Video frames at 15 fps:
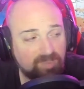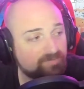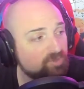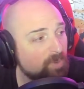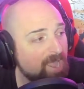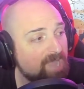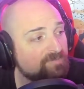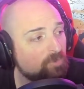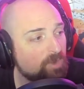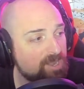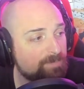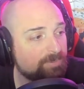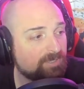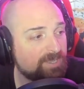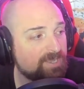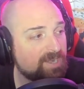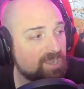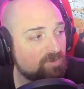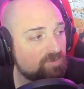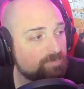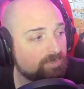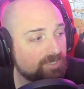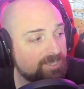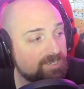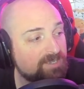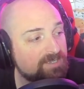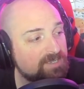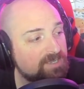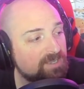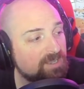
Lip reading: If you have a way to play it, I would play it.